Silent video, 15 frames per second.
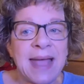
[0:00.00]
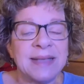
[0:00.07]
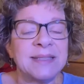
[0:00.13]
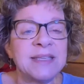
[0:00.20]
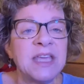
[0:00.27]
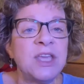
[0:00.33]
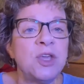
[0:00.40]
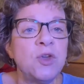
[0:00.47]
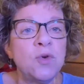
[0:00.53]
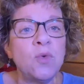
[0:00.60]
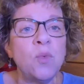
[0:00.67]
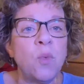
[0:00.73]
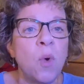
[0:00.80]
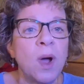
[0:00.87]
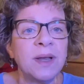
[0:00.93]
asking you
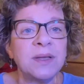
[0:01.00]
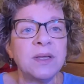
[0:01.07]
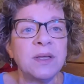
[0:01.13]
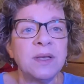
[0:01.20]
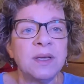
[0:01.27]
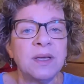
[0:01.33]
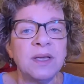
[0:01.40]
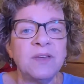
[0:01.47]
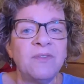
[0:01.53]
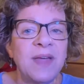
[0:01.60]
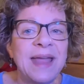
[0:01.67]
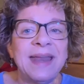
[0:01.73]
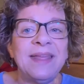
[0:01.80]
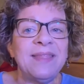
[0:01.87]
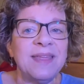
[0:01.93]
what, if
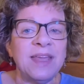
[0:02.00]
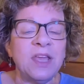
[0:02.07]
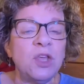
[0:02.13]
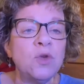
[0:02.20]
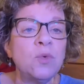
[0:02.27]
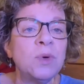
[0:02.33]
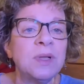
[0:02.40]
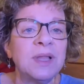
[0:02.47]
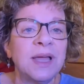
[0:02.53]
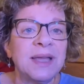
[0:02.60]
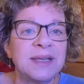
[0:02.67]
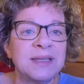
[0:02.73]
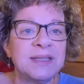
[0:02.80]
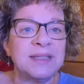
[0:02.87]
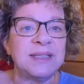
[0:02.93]
anything, you would
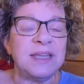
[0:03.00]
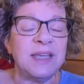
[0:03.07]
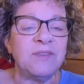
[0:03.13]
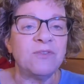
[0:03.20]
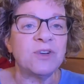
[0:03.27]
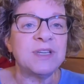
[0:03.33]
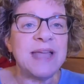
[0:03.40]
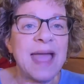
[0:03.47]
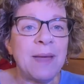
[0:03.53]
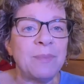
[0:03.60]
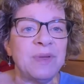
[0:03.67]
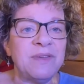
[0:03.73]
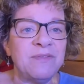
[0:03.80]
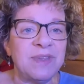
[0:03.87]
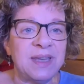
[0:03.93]
like to see for
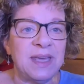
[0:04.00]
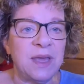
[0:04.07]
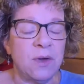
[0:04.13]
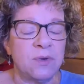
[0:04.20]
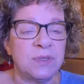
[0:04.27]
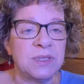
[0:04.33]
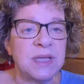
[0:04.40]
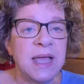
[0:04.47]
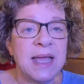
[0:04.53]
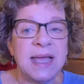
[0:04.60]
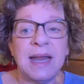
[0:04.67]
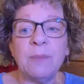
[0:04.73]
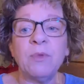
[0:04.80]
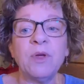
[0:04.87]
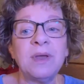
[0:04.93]
tapping videos.
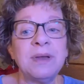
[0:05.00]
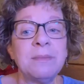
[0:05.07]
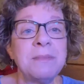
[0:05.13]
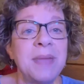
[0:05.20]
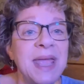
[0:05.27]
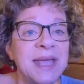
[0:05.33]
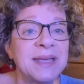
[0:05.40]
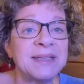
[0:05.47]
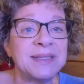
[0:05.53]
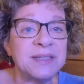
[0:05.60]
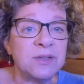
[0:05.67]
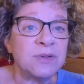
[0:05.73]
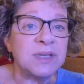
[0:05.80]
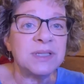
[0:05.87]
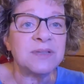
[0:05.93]
And I'm going to make a
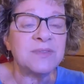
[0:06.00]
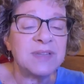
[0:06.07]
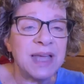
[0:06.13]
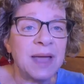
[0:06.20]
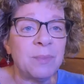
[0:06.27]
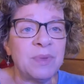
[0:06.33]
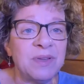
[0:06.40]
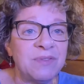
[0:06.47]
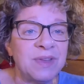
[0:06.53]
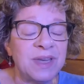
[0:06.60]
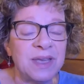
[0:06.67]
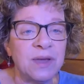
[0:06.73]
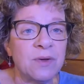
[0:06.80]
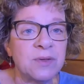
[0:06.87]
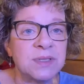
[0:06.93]
series of tapping
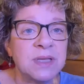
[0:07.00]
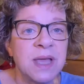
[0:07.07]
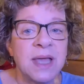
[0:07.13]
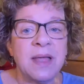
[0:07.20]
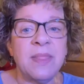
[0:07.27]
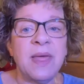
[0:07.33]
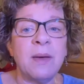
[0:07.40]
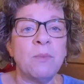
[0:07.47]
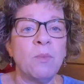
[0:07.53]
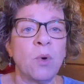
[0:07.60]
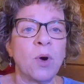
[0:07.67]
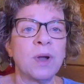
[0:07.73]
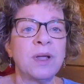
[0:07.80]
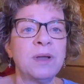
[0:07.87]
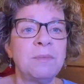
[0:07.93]
videos that
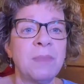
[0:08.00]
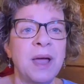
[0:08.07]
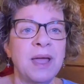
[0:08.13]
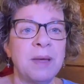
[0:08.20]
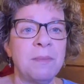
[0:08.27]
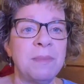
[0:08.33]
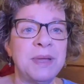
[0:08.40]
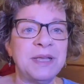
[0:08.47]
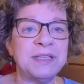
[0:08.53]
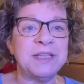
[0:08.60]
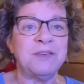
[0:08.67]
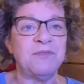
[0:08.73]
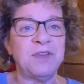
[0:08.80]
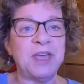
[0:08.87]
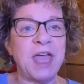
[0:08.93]
Morgan, my
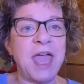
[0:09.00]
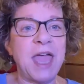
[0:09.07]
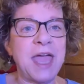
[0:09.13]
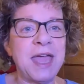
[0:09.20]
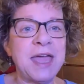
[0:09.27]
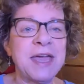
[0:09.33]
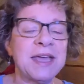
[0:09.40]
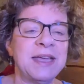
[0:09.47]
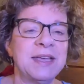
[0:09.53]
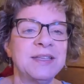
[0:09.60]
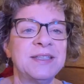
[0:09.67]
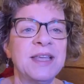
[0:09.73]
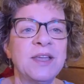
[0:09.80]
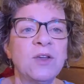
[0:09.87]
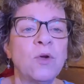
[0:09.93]
amazing VA,
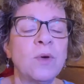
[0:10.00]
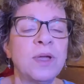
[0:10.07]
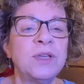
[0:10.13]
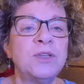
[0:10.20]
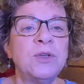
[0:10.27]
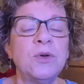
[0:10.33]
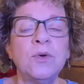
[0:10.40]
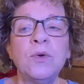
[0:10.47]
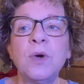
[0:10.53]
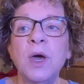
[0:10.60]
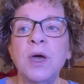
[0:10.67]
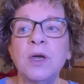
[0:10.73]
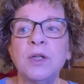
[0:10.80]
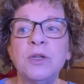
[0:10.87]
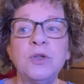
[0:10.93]
is then going to
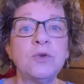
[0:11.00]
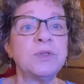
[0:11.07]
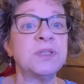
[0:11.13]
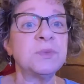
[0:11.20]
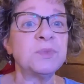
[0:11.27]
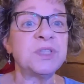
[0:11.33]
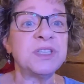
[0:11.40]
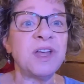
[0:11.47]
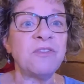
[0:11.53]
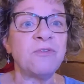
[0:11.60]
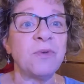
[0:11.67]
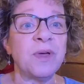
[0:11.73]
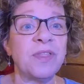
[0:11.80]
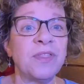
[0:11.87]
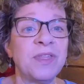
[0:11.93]
do some
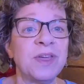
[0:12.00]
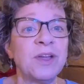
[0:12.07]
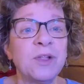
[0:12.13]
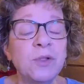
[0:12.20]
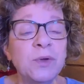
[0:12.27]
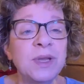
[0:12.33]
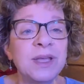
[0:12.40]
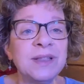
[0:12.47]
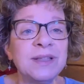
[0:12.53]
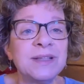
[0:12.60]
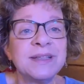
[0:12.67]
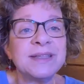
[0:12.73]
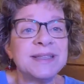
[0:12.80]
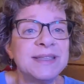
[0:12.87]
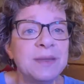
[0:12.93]
stuff with, including
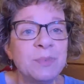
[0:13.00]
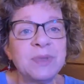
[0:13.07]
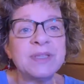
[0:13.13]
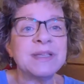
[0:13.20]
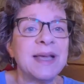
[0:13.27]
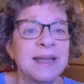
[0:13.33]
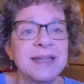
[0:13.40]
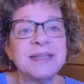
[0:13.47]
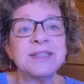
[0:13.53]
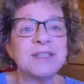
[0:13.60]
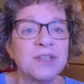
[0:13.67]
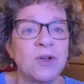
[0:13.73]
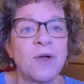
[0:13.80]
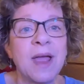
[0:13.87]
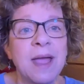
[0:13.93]
little snippets on
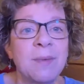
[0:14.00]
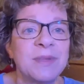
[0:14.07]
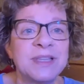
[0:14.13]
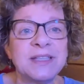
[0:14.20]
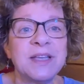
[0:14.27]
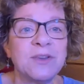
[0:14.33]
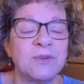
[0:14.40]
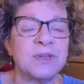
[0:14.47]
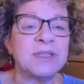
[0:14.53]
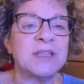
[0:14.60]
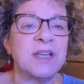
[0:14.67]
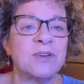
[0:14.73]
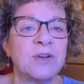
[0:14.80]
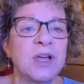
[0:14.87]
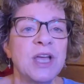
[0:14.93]
Instagram, et cetera, et
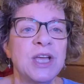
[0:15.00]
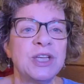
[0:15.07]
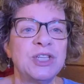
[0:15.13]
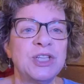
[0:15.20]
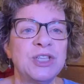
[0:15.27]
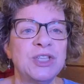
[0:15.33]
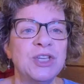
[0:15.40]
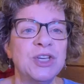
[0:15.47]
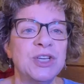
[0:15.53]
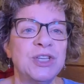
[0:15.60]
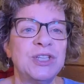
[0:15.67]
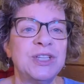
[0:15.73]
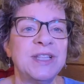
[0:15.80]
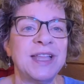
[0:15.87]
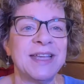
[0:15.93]
cetera. She's
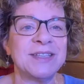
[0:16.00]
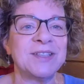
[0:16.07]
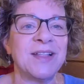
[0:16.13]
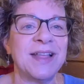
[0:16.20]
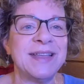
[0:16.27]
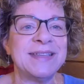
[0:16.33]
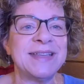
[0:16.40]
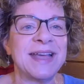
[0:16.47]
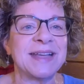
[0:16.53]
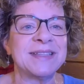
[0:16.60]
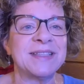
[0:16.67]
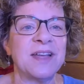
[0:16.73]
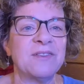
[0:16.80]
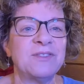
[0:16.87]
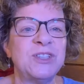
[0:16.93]
good. She likes a lot of tech
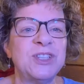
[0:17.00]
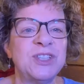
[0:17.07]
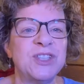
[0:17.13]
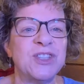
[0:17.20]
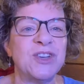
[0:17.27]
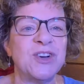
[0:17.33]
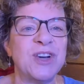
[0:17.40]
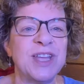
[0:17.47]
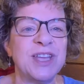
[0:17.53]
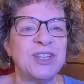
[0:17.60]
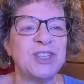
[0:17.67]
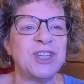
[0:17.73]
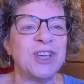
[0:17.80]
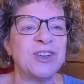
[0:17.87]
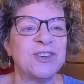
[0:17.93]
stuff. She's 30.
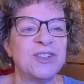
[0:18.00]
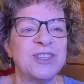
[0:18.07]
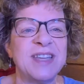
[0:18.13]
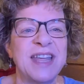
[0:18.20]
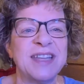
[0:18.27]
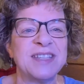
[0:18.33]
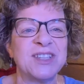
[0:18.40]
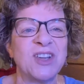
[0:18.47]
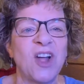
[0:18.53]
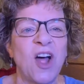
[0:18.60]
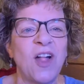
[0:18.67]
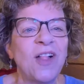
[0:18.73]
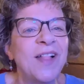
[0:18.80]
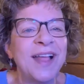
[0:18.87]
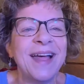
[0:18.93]
She understands it
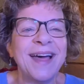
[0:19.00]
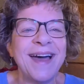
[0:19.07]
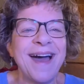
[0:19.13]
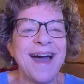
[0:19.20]
all.